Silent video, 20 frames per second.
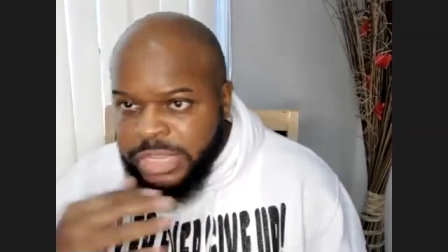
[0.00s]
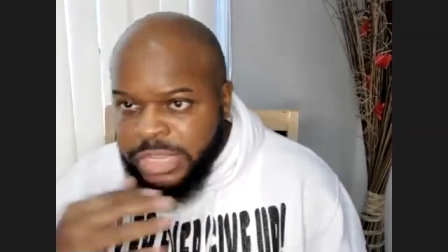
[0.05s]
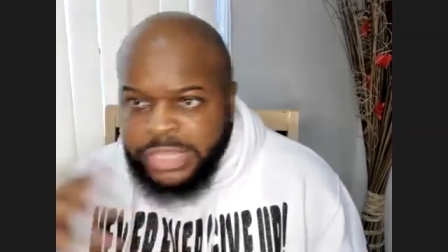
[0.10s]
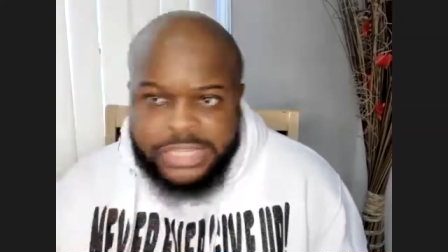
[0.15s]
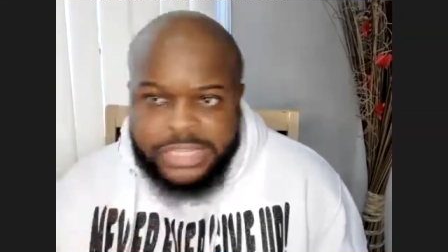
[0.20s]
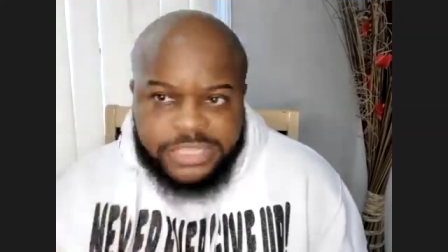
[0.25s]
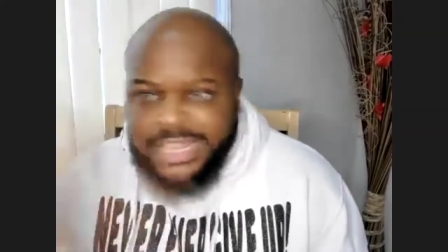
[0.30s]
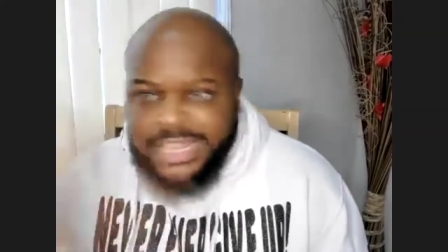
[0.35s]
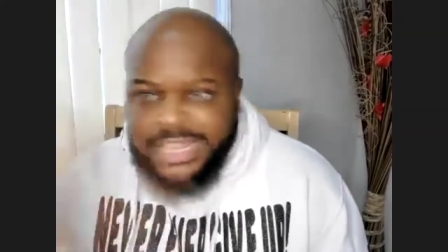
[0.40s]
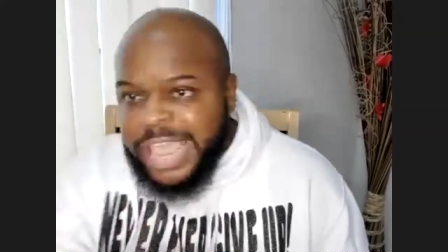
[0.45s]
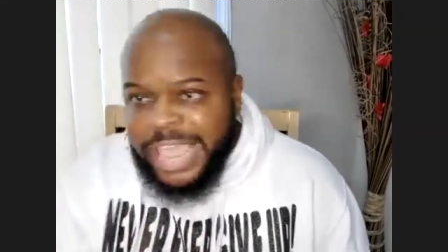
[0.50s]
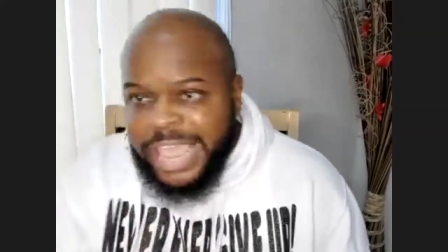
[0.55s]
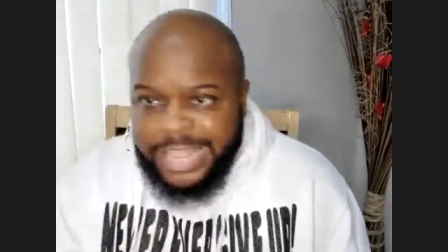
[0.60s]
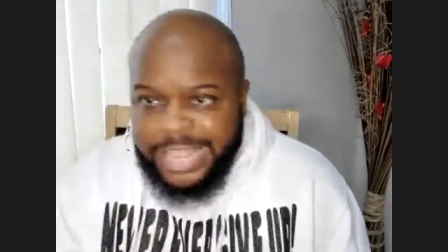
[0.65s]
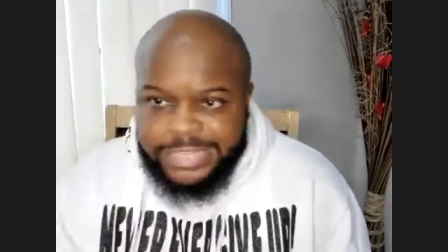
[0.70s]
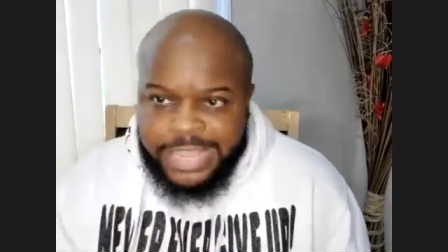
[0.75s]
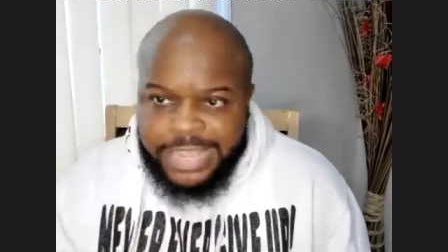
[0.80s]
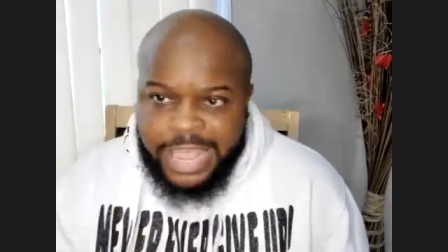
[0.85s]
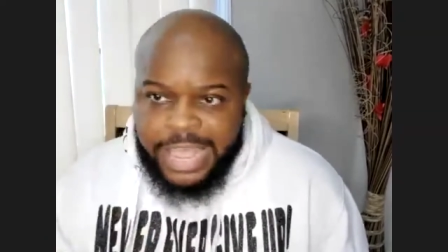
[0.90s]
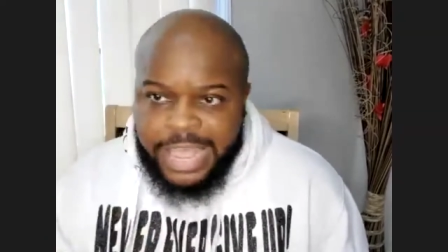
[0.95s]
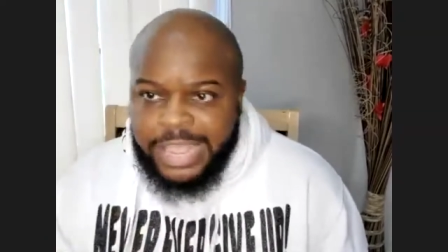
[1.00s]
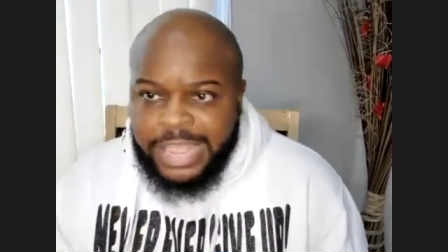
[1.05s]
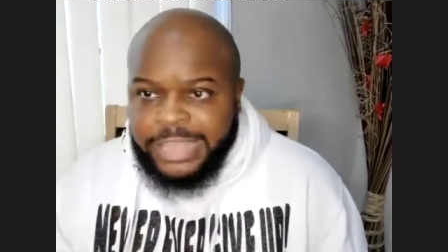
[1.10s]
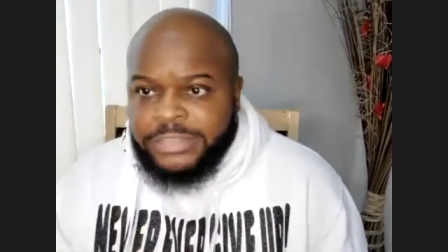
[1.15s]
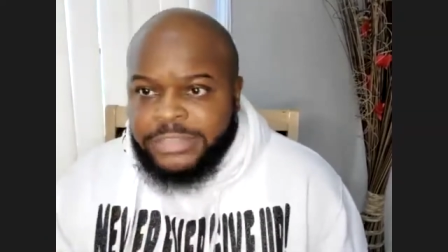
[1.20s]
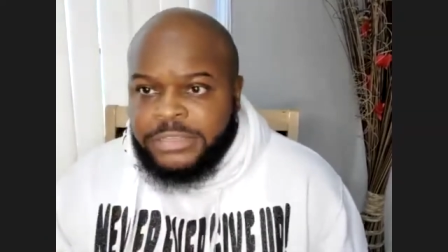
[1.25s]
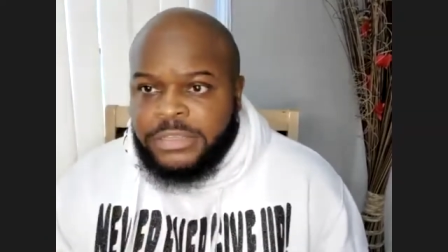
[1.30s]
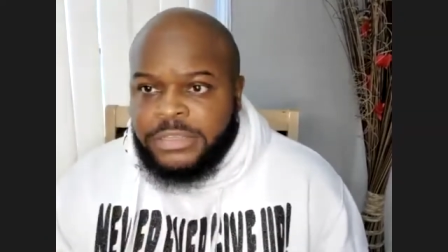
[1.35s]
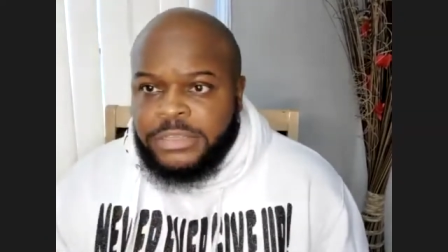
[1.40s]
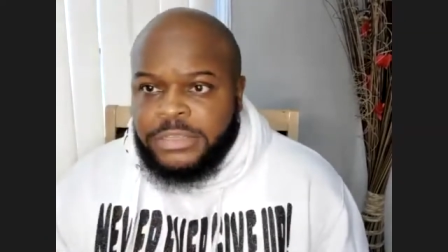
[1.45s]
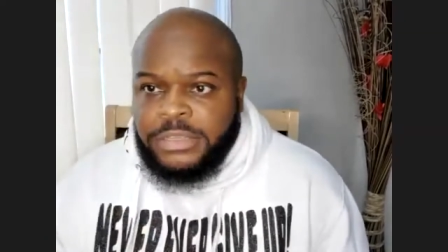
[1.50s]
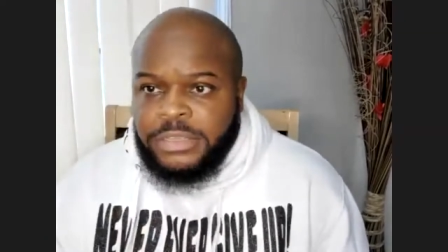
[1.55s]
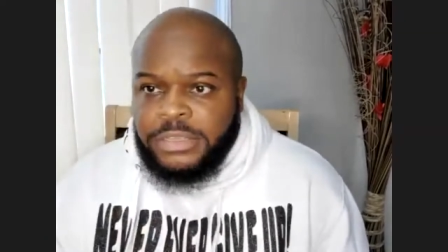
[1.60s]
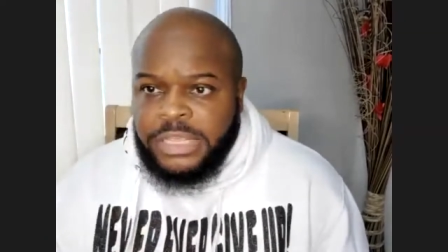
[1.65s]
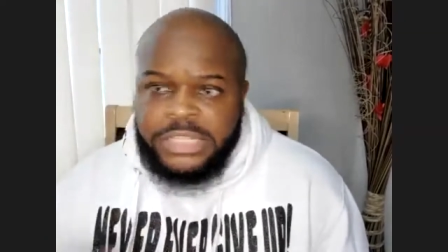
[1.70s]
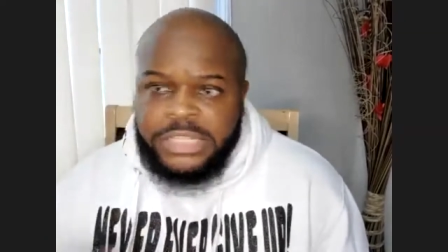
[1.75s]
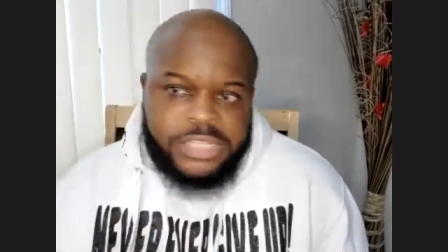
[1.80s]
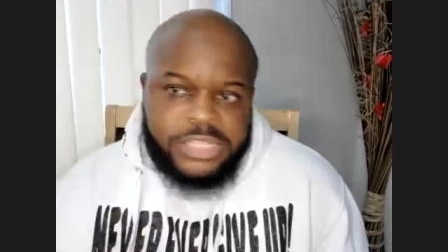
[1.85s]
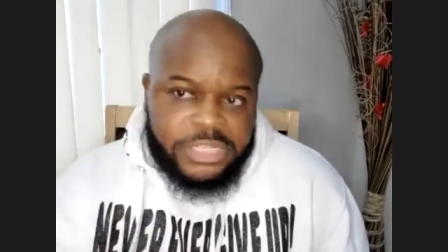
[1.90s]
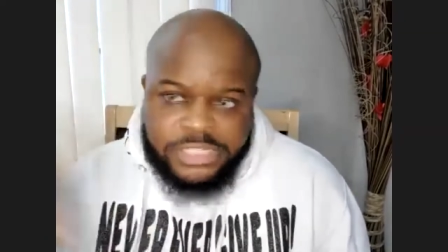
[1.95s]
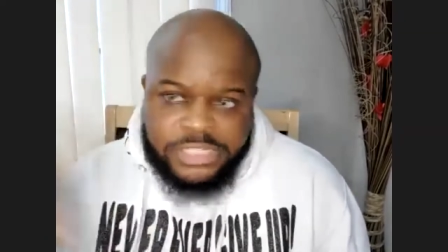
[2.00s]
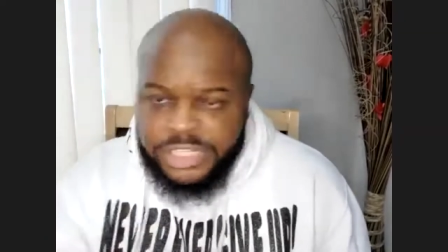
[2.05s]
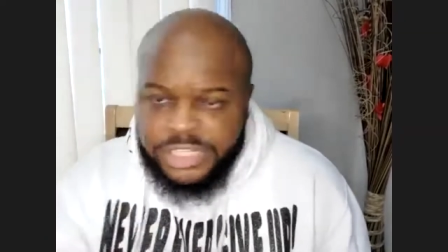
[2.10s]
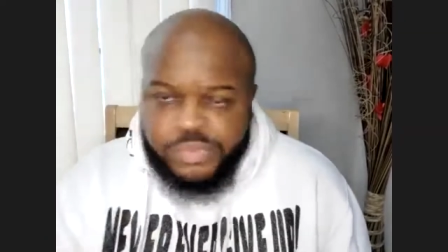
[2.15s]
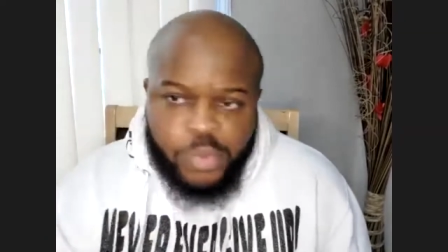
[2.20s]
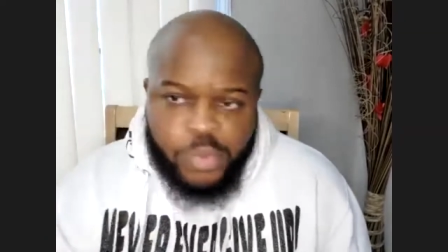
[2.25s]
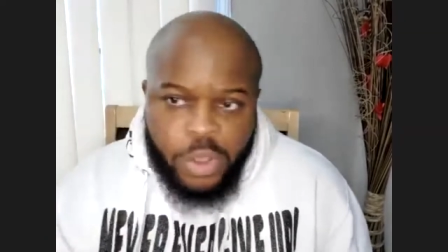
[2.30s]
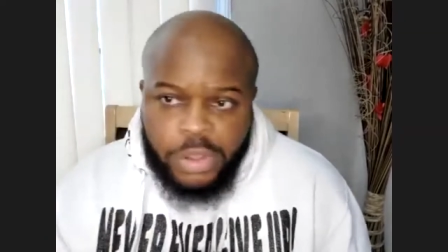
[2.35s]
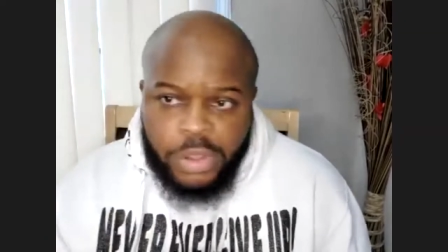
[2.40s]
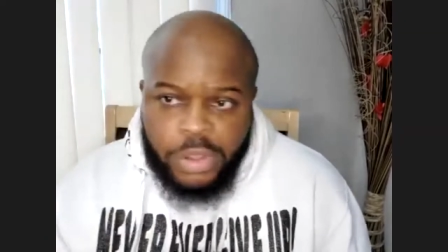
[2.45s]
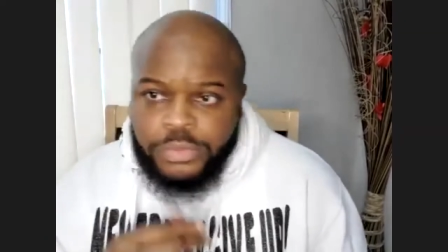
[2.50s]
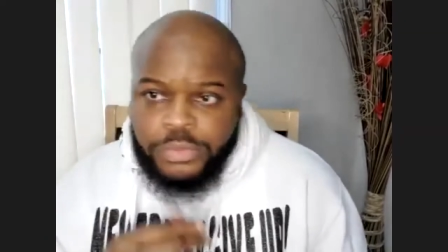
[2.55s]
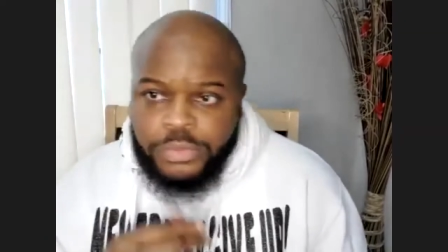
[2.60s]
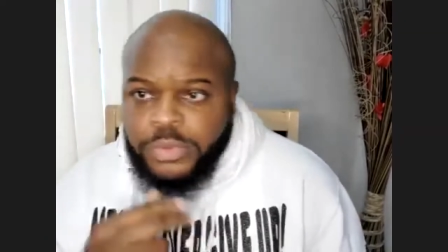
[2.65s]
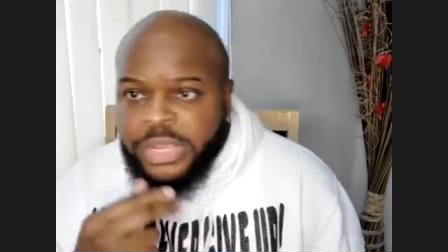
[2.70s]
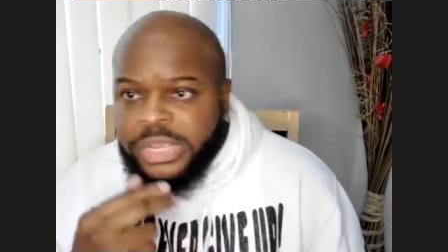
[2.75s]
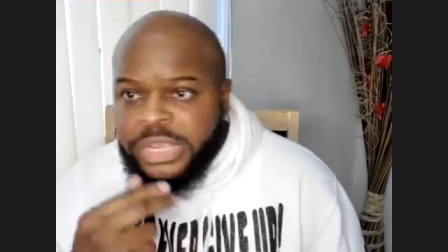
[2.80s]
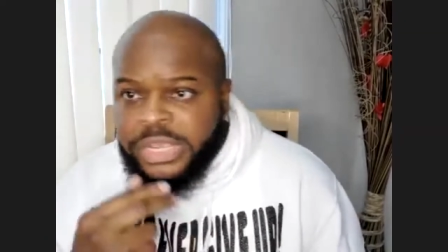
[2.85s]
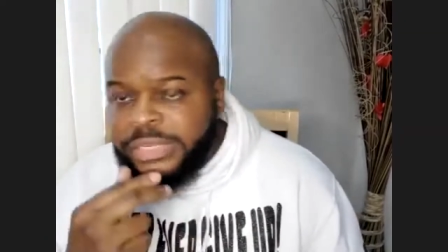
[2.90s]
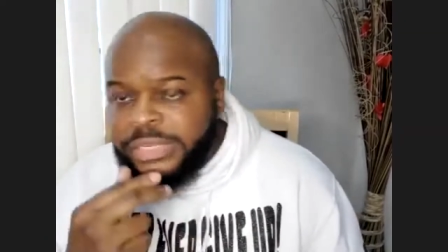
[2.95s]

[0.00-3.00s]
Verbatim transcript: your dad died, and then just walking away